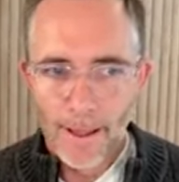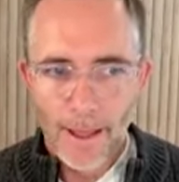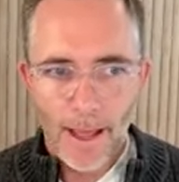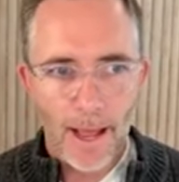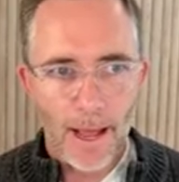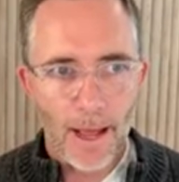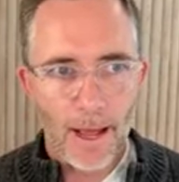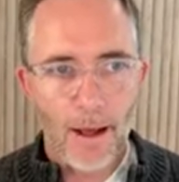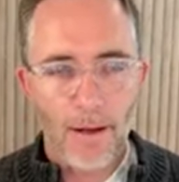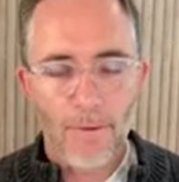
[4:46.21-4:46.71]

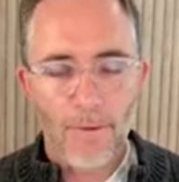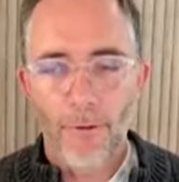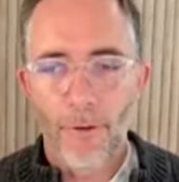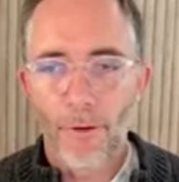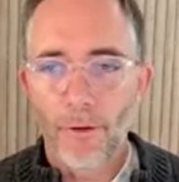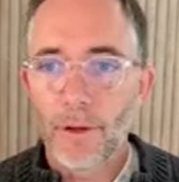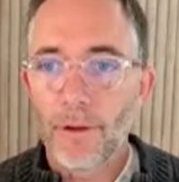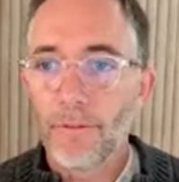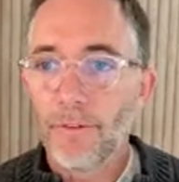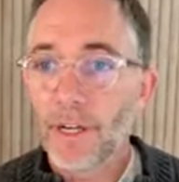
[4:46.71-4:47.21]
uh,
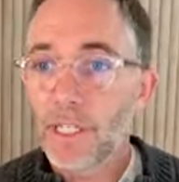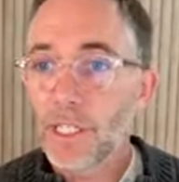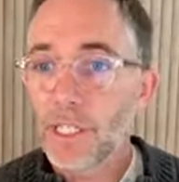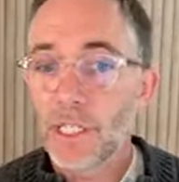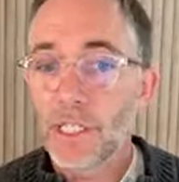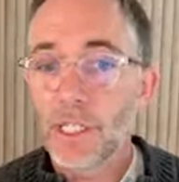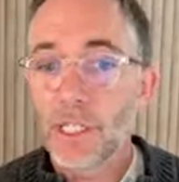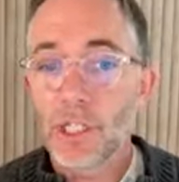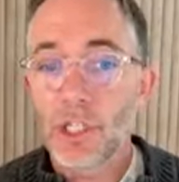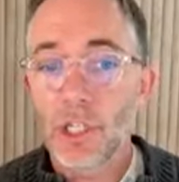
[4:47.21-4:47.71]
for
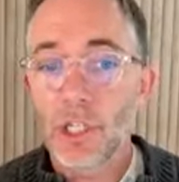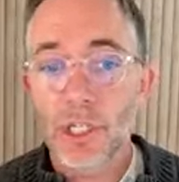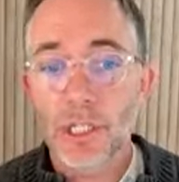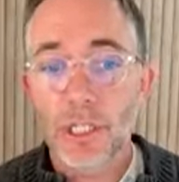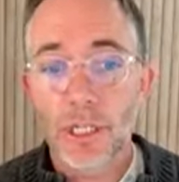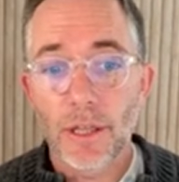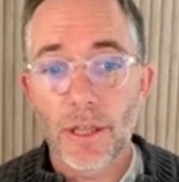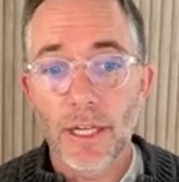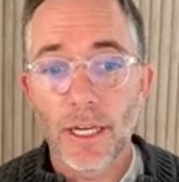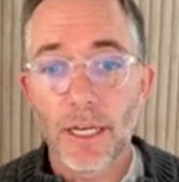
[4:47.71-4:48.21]
investors is just
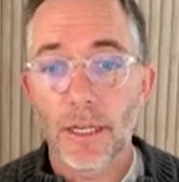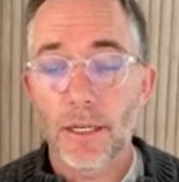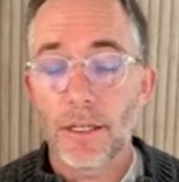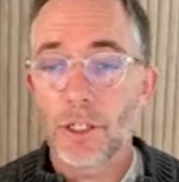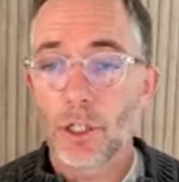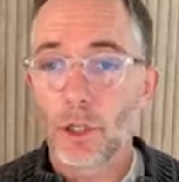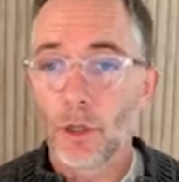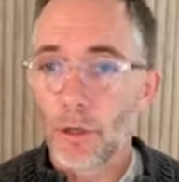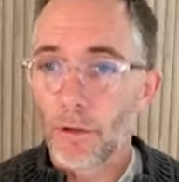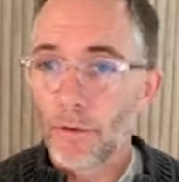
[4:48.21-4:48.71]
to think
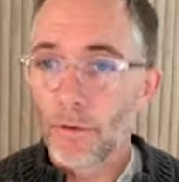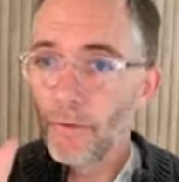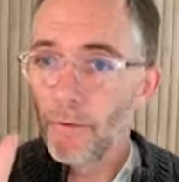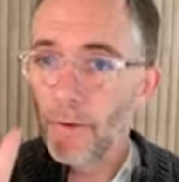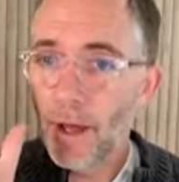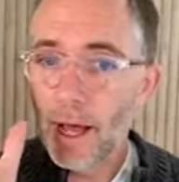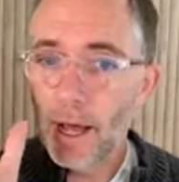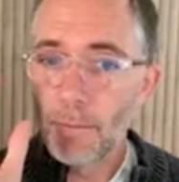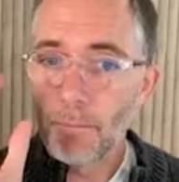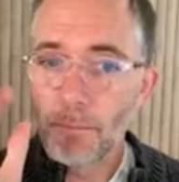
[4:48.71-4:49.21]
sort of
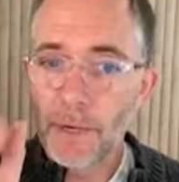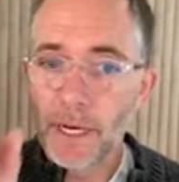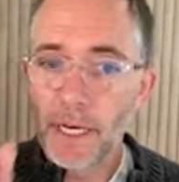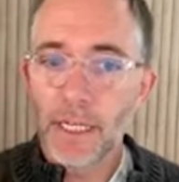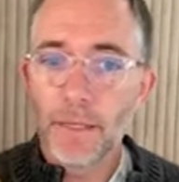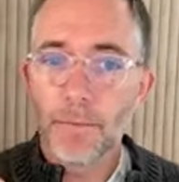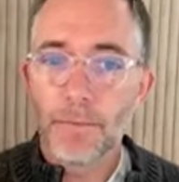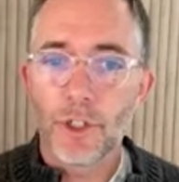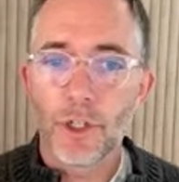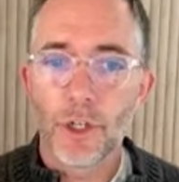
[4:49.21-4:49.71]
um,
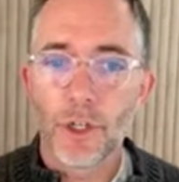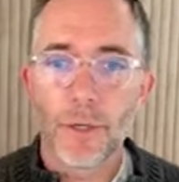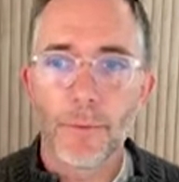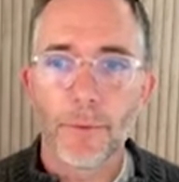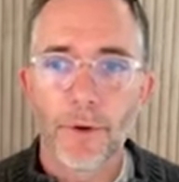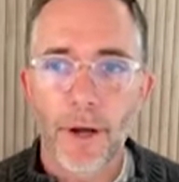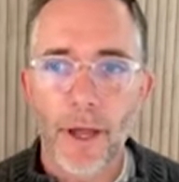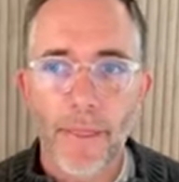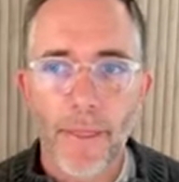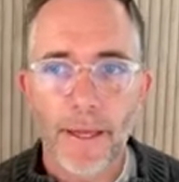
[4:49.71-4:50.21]
medium term
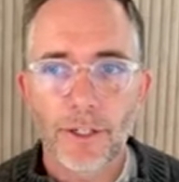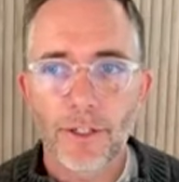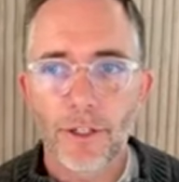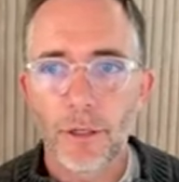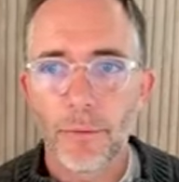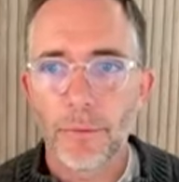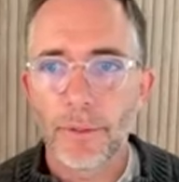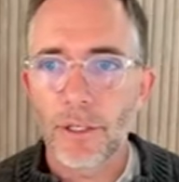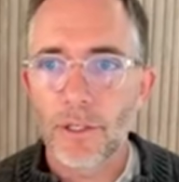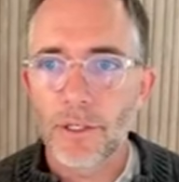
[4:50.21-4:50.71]
around that
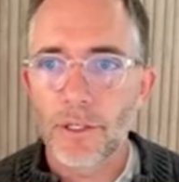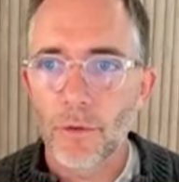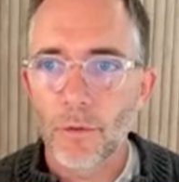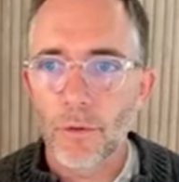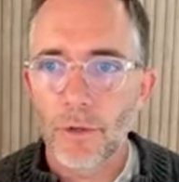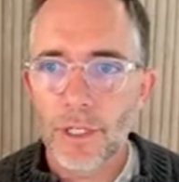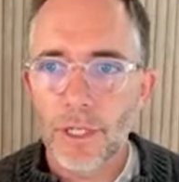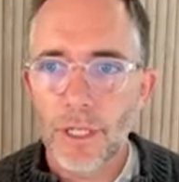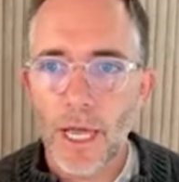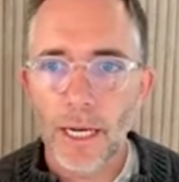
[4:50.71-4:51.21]
too, because it
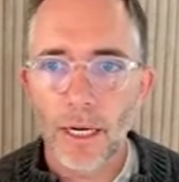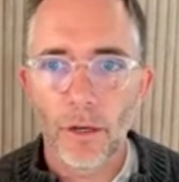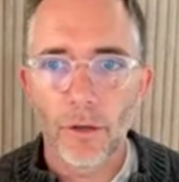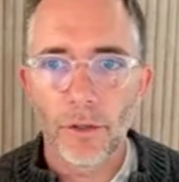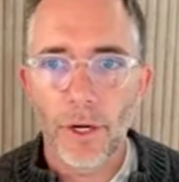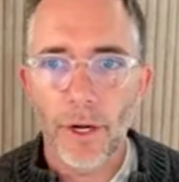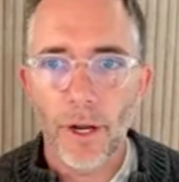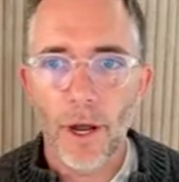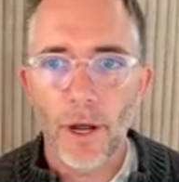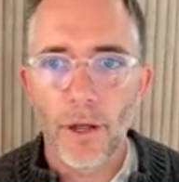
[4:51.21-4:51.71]
wasn't that
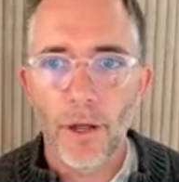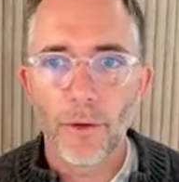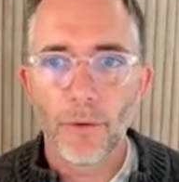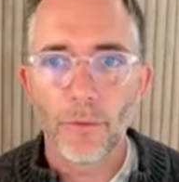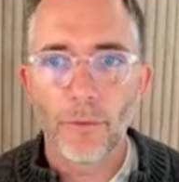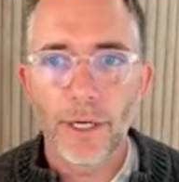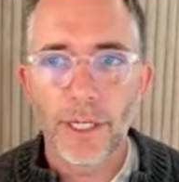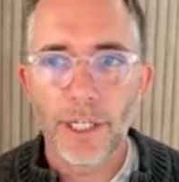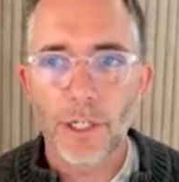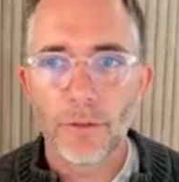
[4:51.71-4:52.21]
long ago that
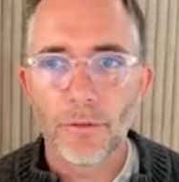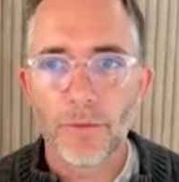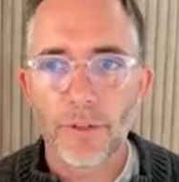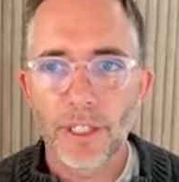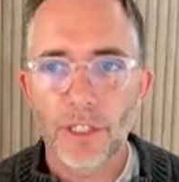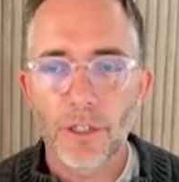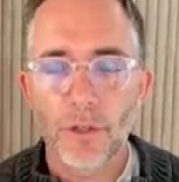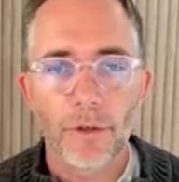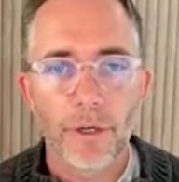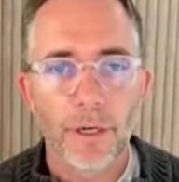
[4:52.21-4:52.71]
regional
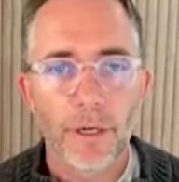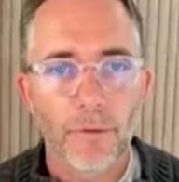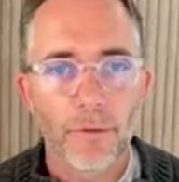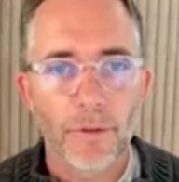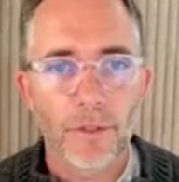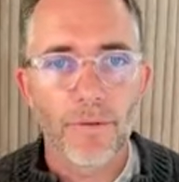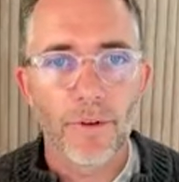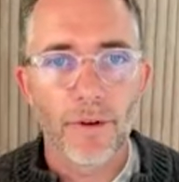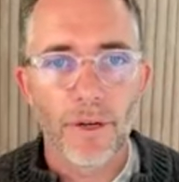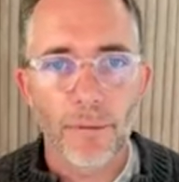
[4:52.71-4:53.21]
Victoria
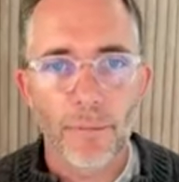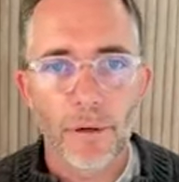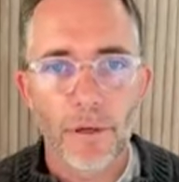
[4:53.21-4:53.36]
was very